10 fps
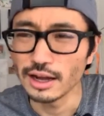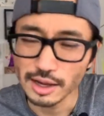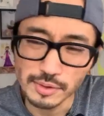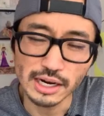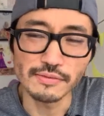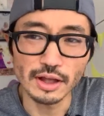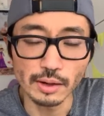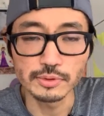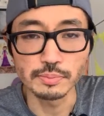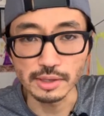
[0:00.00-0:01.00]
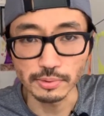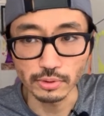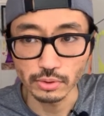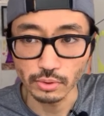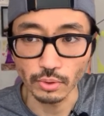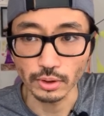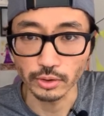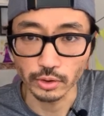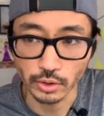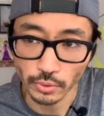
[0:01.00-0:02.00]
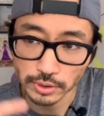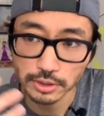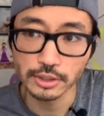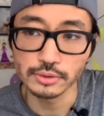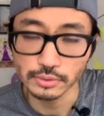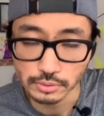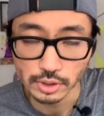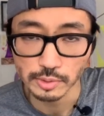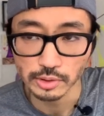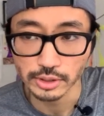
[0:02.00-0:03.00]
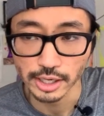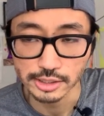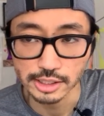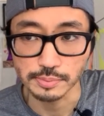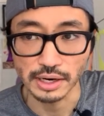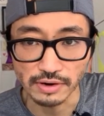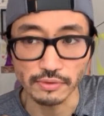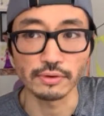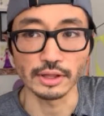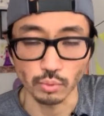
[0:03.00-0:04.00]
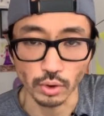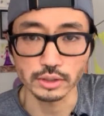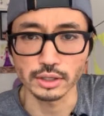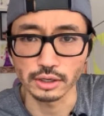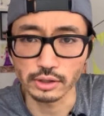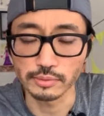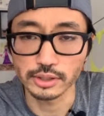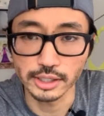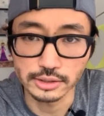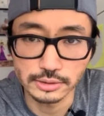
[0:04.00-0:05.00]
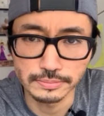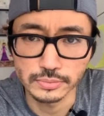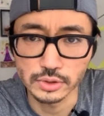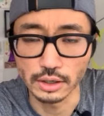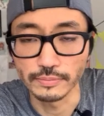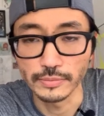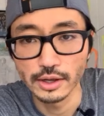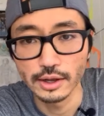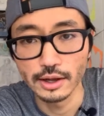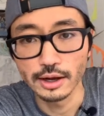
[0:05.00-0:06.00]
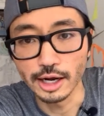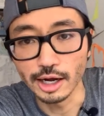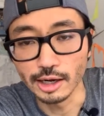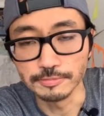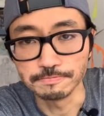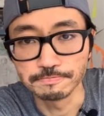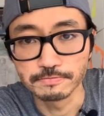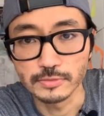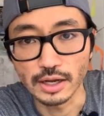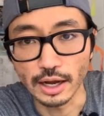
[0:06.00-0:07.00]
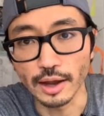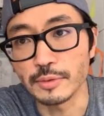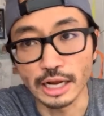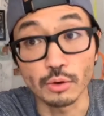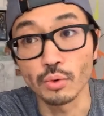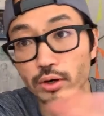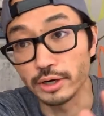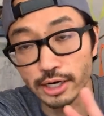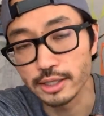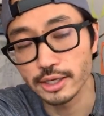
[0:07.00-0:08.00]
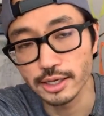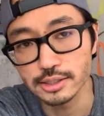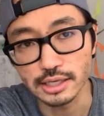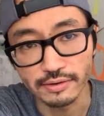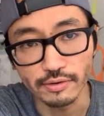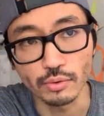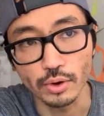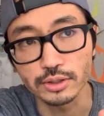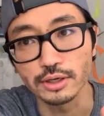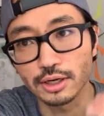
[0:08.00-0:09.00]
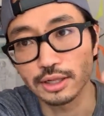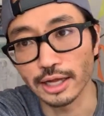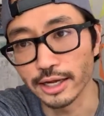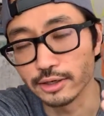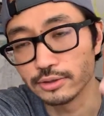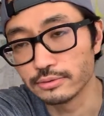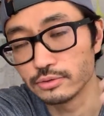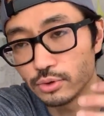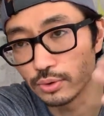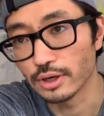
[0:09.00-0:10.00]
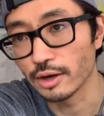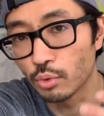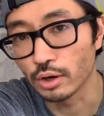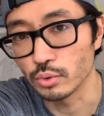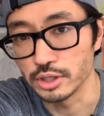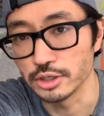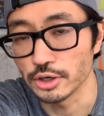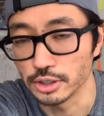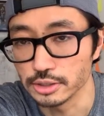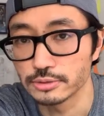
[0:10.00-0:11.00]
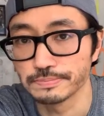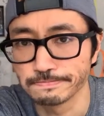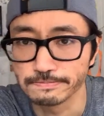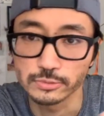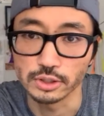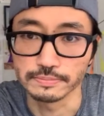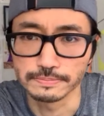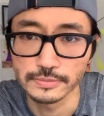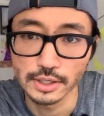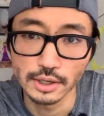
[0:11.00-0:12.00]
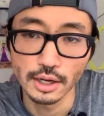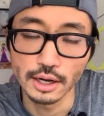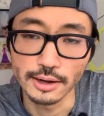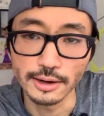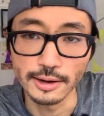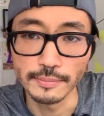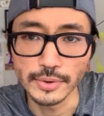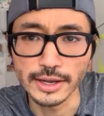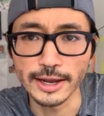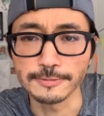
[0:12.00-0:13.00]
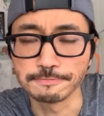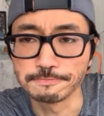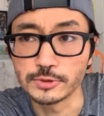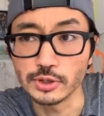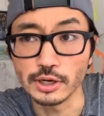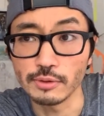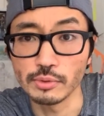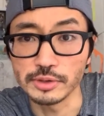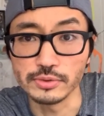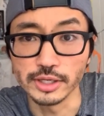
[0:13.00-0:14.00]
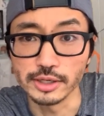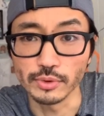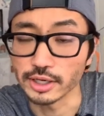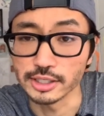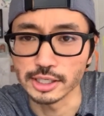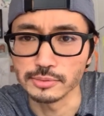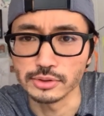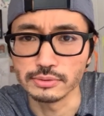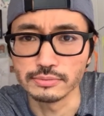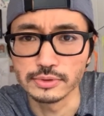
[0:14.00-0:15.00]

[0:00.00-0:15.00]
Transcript: I mean, I've helped people who are going to do criminal cases, but I've never like worked on a criminal case. So, I mean, I don't work on any of the cases. I've never worked on a client who I work with the attorneys. So, but yeah, so I won't be doing any work anytime soon.